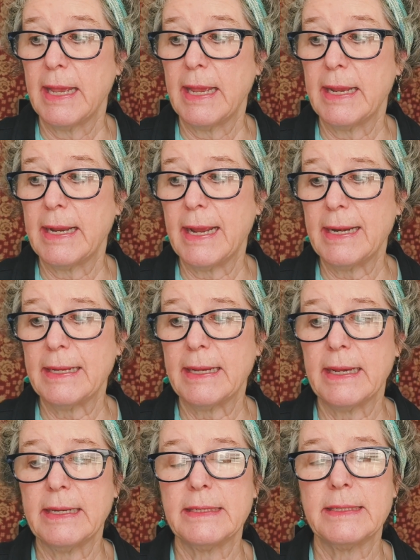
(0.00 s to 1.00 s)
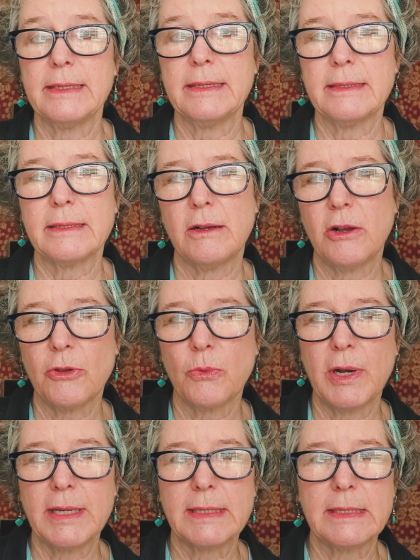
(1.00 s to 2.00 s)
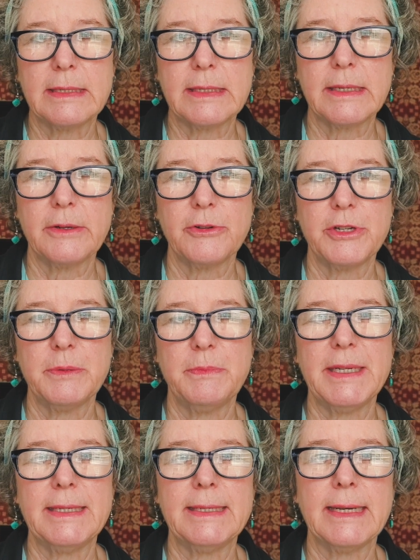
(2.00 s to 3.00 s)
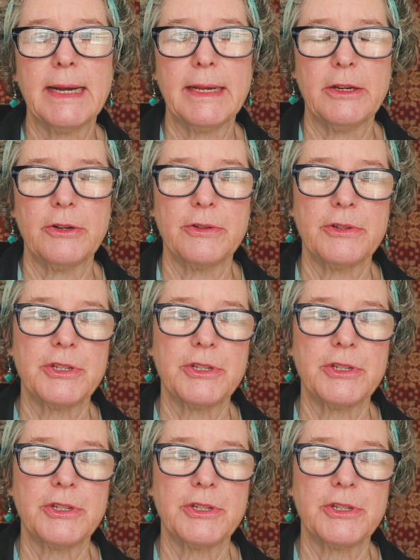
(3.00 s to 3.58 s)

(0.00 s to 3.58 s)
and any case that is otherwise considered to be dire,